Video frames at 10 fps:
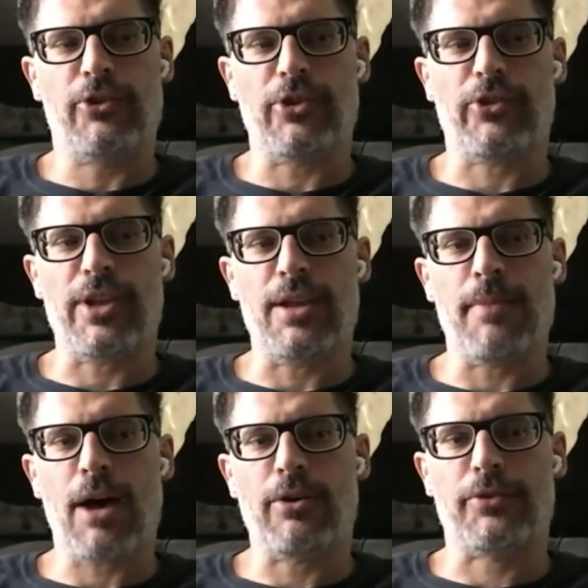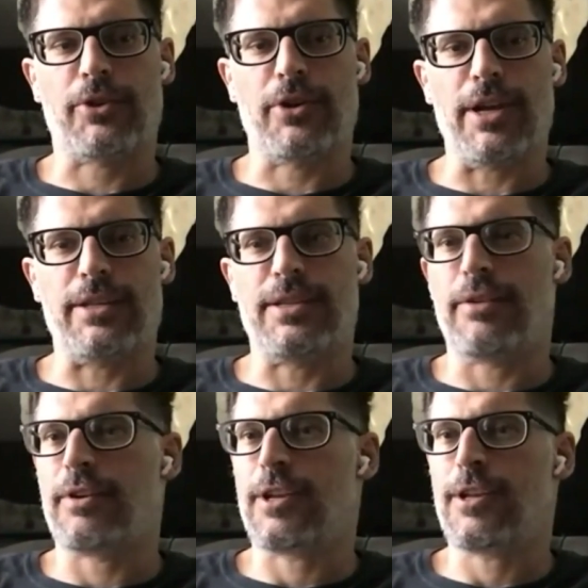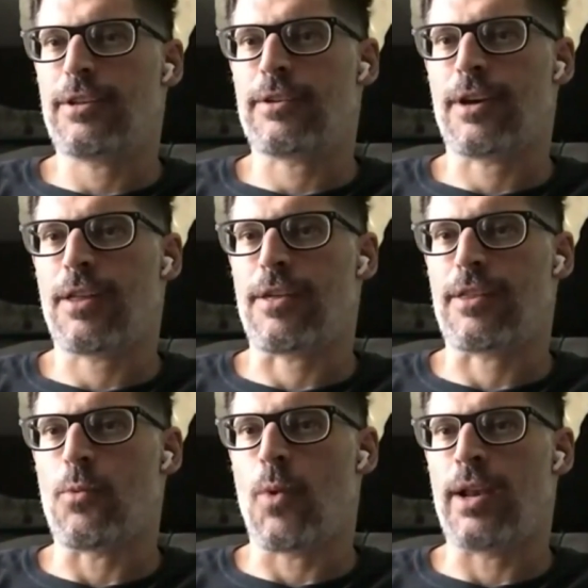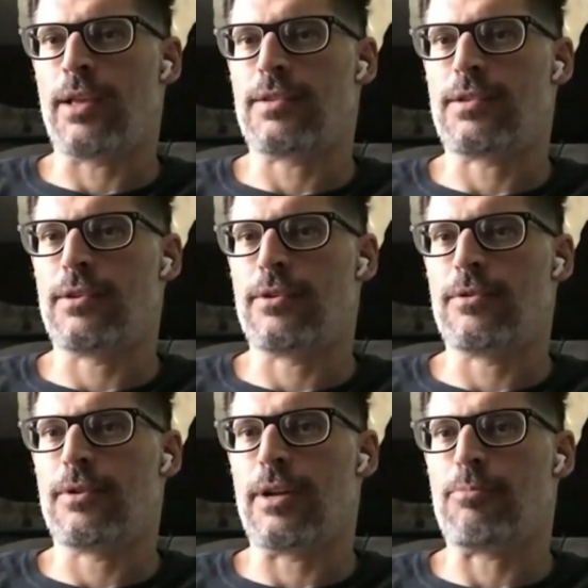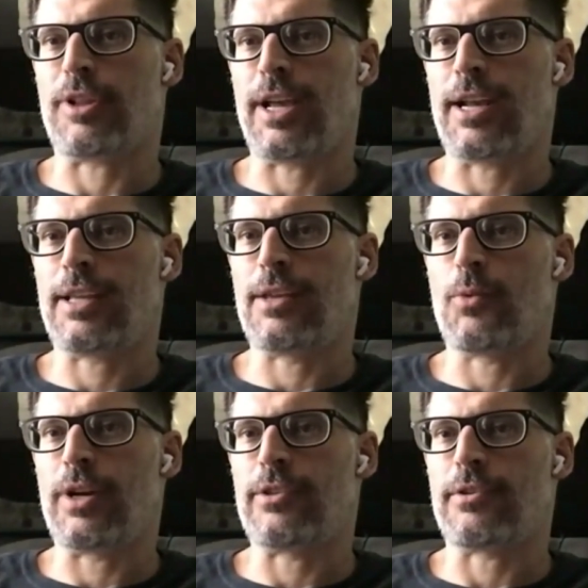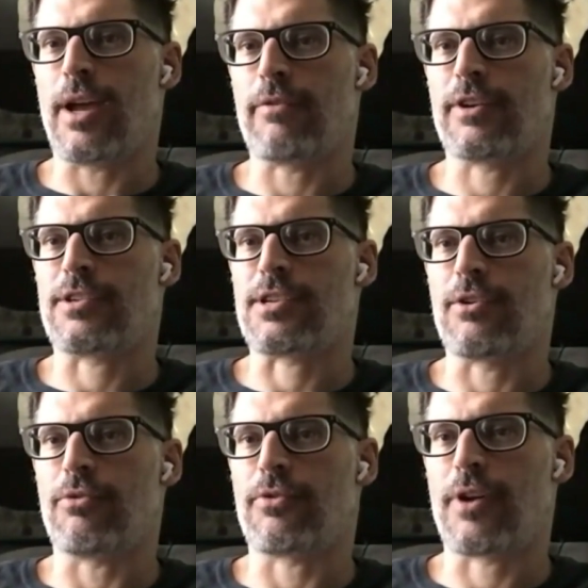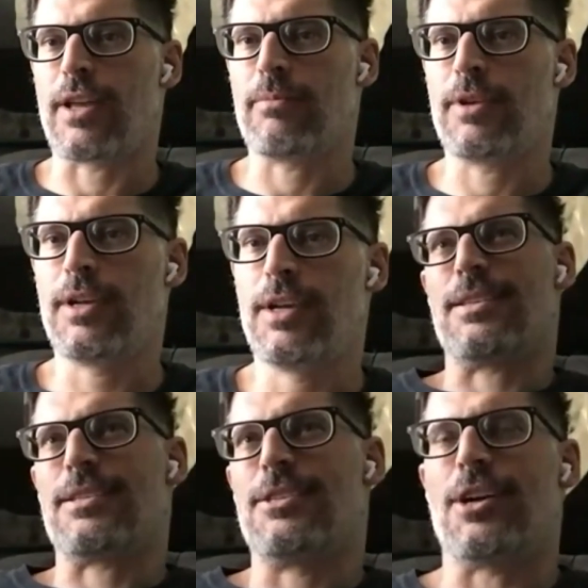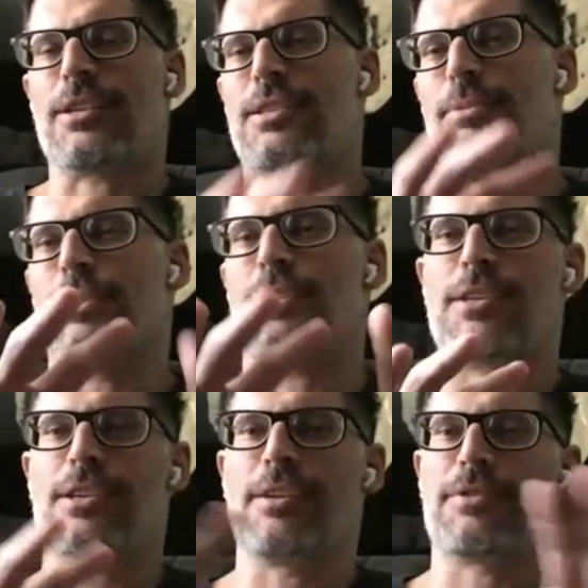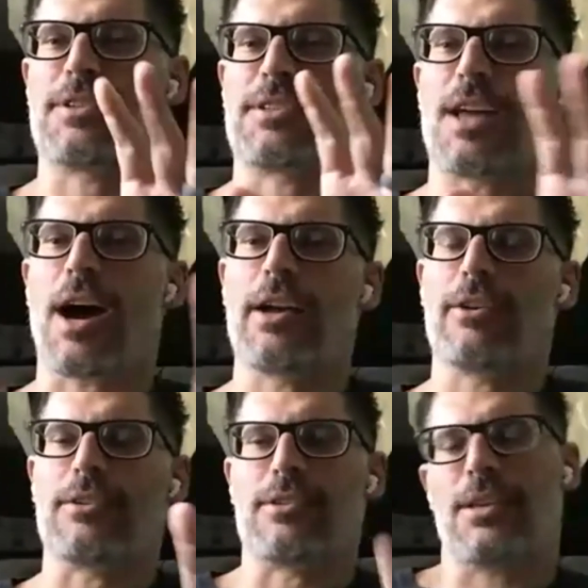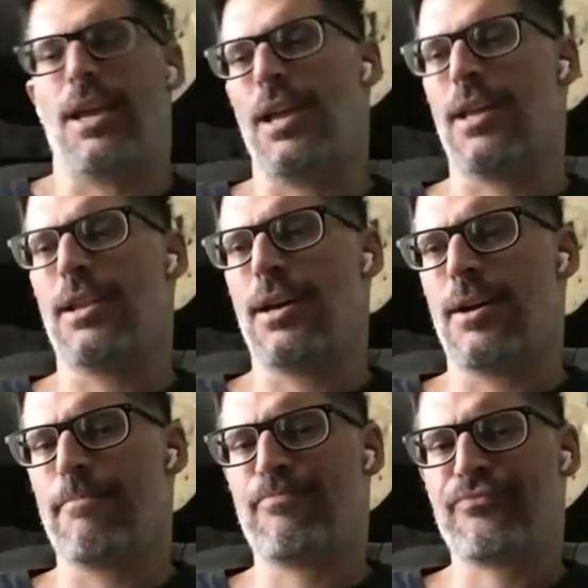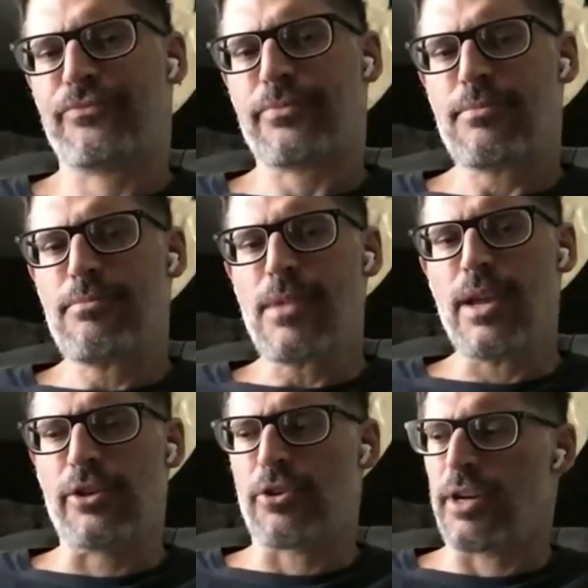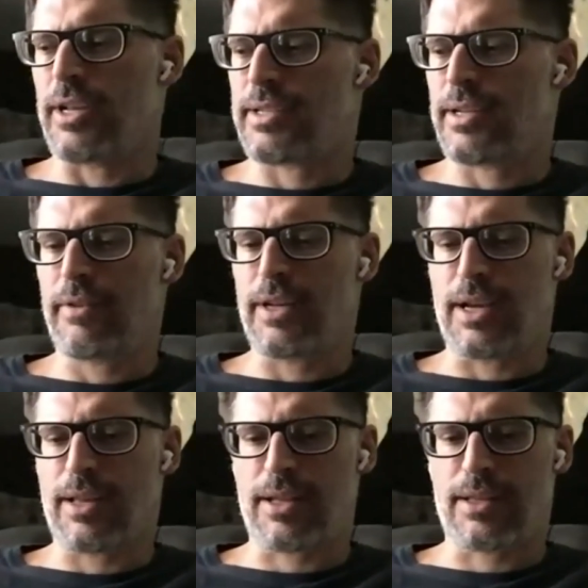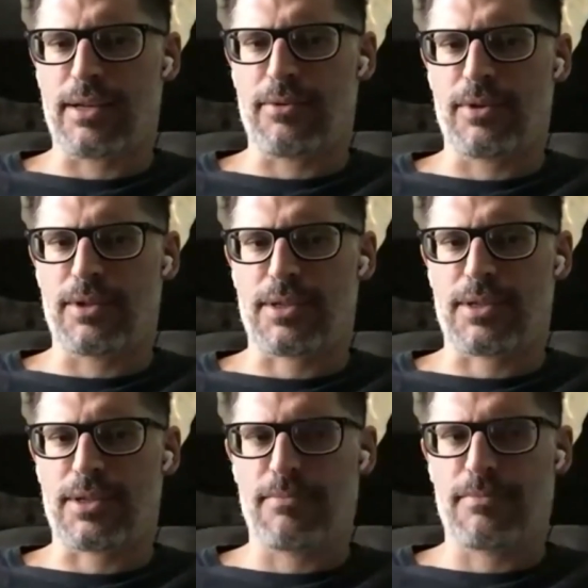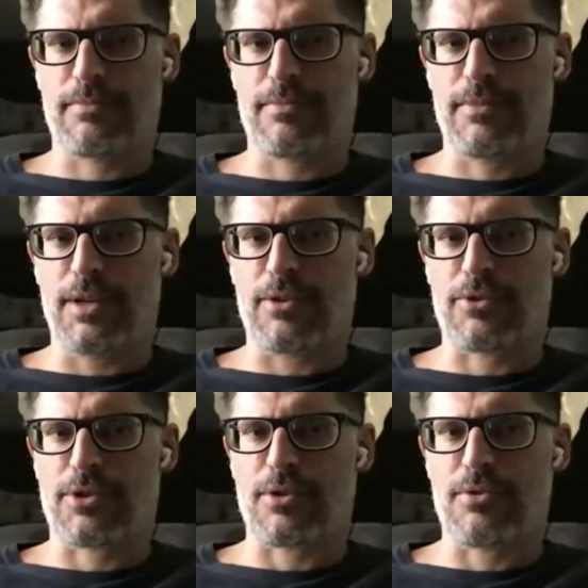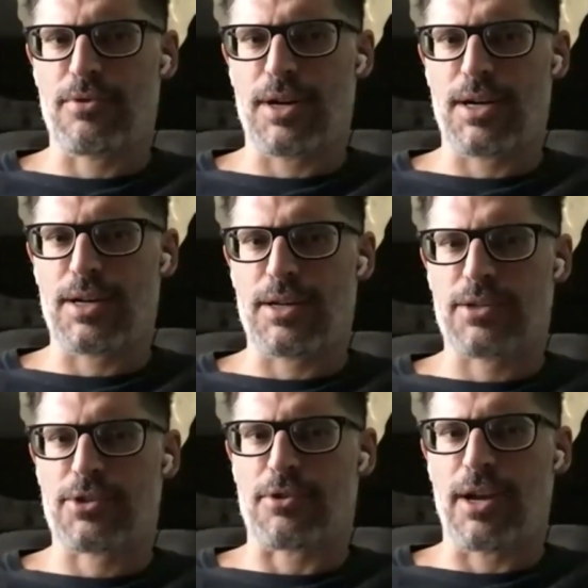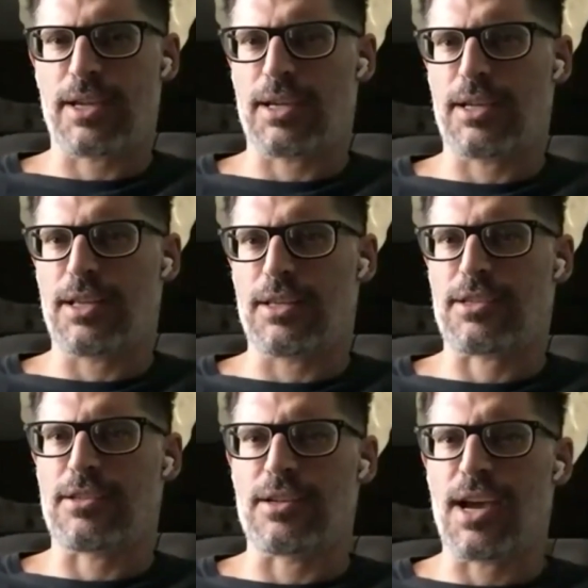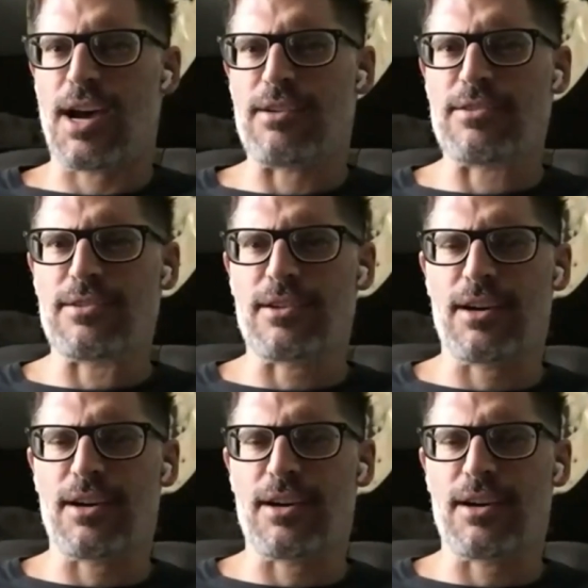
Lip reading: just the amount of creativity, I think, that went into, and planning that went into every single frame. This juxtaposition of styles and creativity, I think that was, you know, so striking and stood out